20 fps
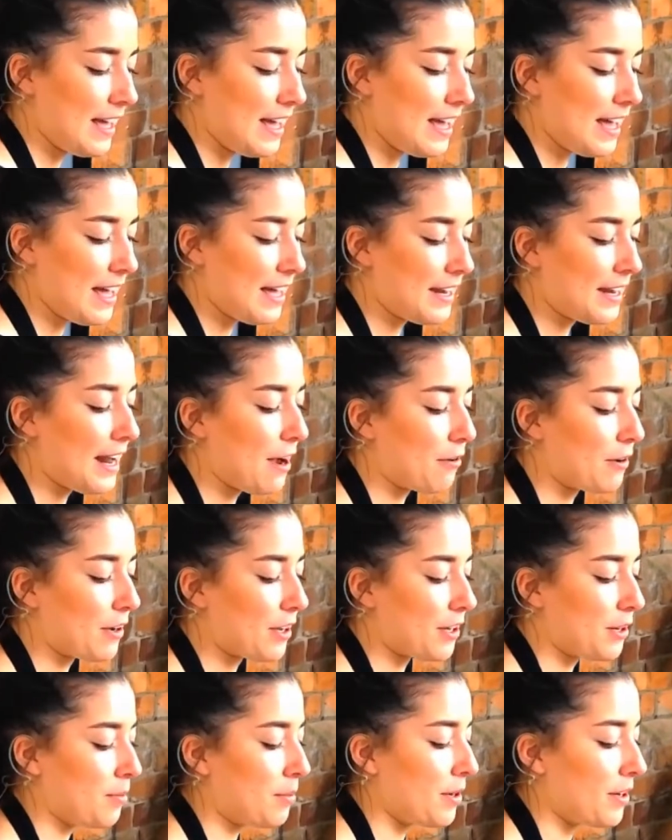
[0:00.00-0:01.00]
And now we're
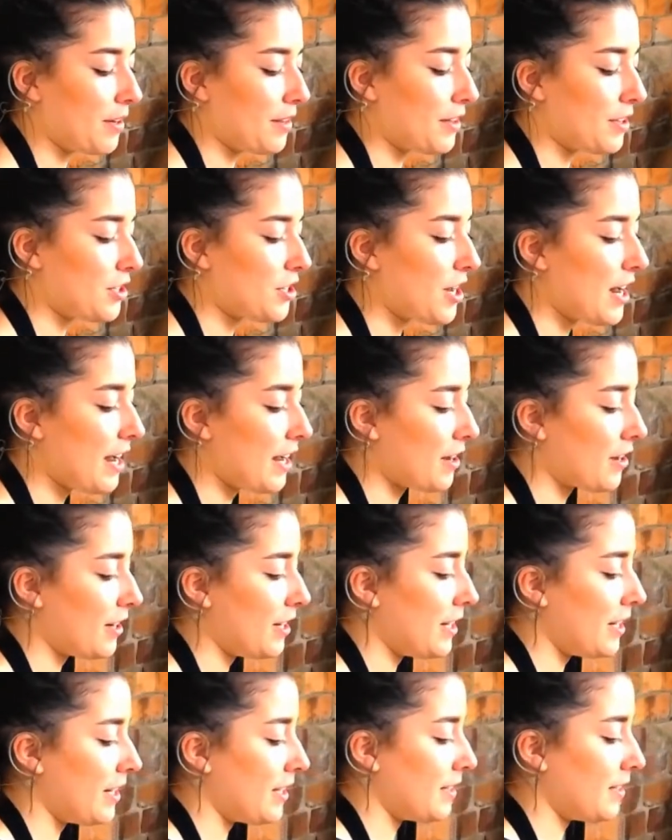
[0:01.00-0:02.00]
going to put in the dry
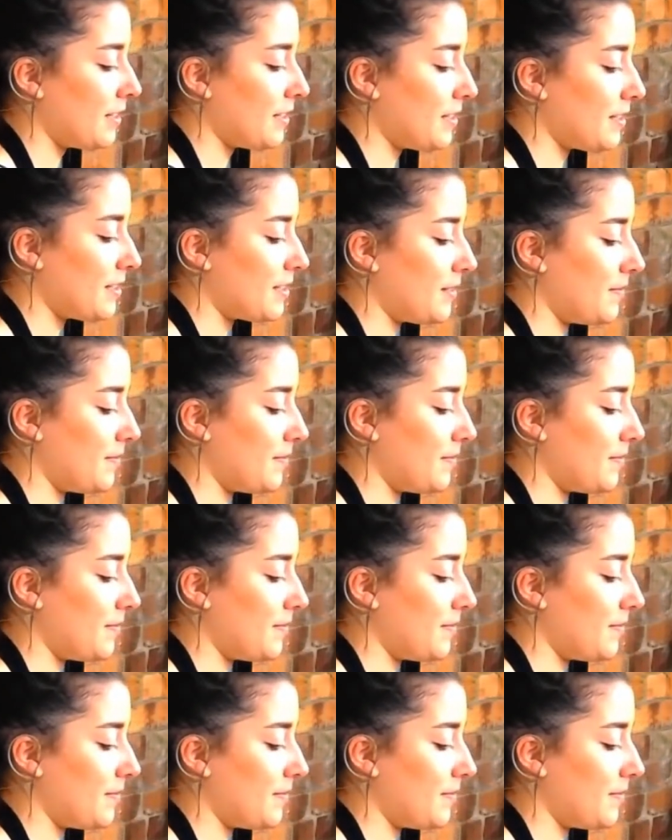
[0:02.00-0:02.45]
ingredients